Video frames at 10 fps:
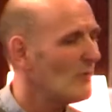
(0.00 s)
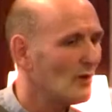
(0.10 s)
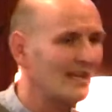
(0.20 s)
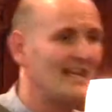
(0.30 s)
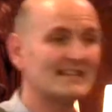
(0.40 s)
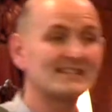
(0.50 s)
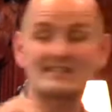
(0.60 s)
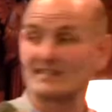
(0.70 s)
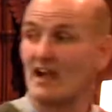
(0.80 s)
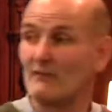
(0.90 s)
What he had
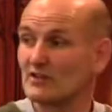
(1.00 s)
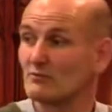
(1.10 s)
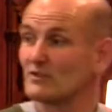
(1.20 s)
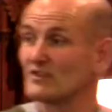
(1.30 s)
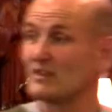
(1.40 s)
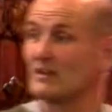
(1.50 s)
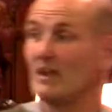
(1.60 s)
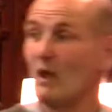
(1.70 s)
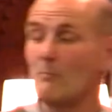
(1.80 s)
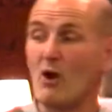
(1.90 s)
discovered was
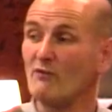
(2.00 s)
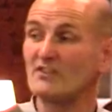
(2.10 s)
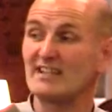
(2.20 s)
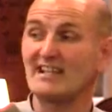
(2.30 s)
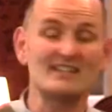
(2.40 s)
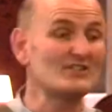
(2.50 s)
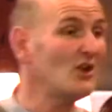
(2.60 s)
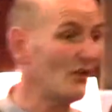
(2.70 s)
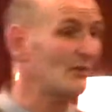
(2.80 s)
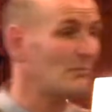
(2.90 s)
that poverty is
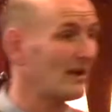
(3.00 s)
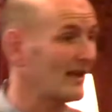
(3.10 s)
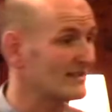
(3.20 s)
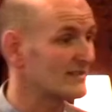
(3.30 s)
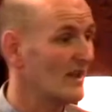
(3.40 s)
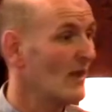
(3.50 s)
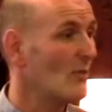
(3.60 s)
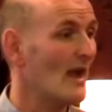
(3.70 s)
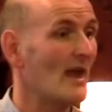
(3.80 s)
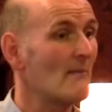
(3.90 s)
not the place
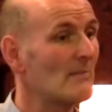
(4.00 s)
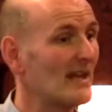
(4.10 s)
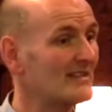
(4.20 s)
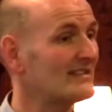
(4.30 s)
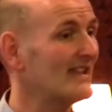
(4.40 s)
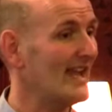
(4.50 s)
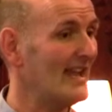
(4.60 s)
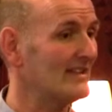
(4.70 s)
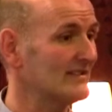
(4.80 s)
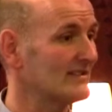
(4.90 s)
where blessing
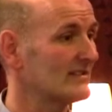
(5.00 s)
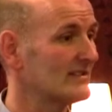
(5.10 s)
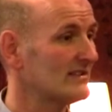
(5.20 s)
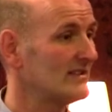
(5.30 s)
ends.